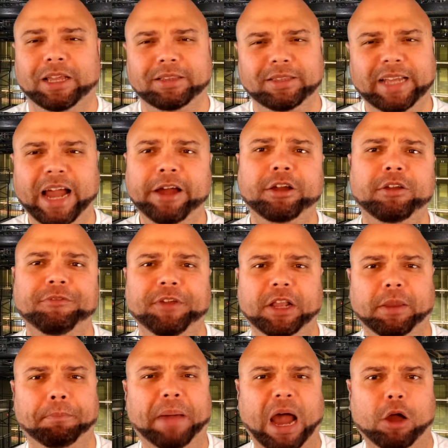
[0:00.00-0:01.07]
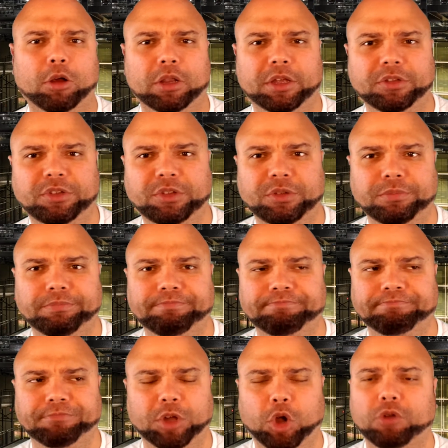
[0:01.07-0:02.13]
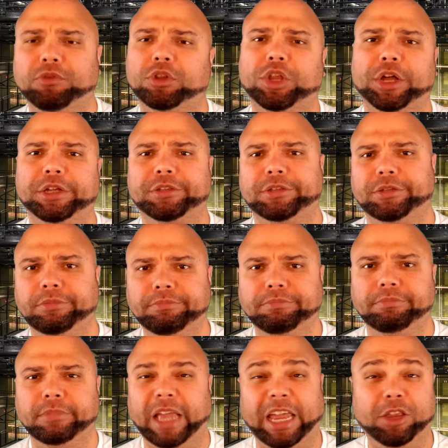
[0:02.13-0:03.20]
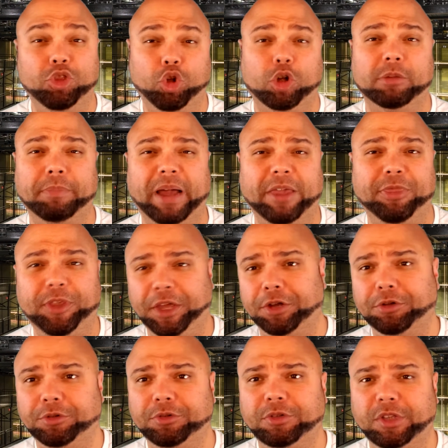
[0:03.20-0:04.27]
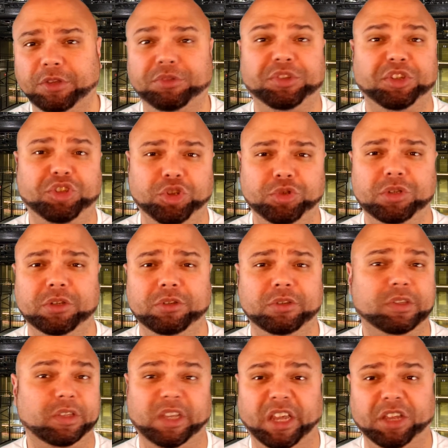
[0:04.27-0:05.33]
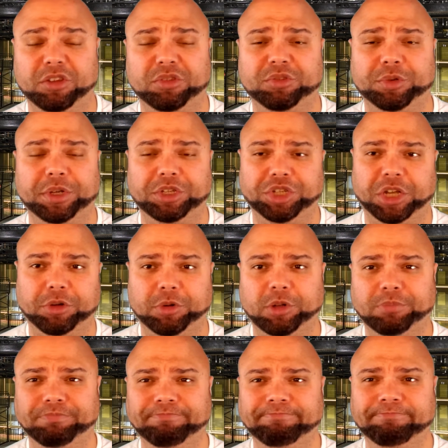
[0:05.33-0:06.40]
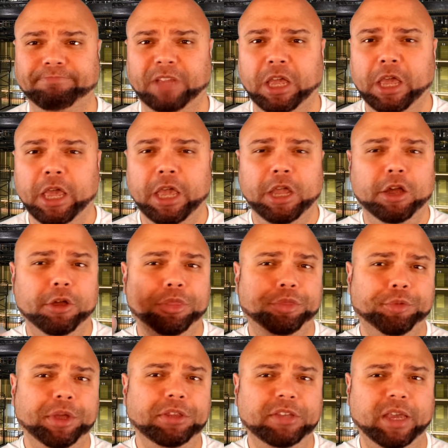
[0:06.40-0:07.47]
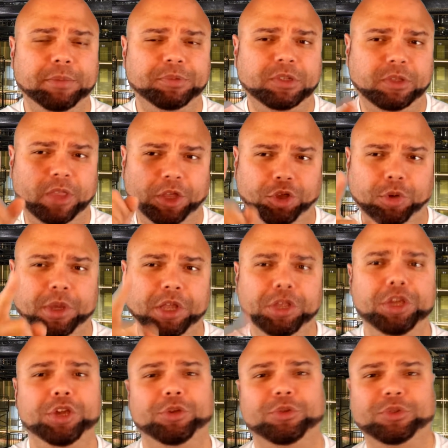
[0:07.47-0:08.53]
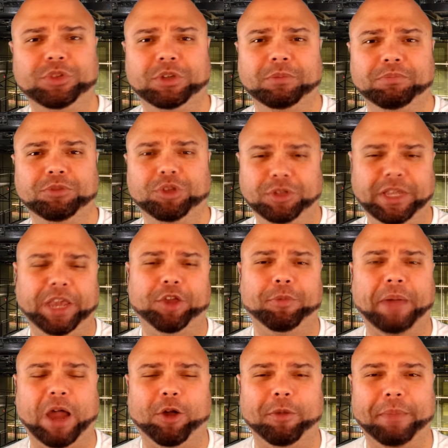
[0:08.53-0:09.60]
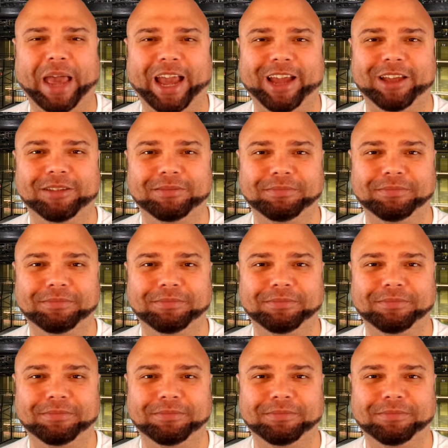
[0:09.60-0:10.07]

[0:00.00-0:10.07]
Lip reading: Tired of feeling powerless, overlooked, ignored by theaters, institutions, and the industry in general? Here are 3 tips that you can use to take your power back.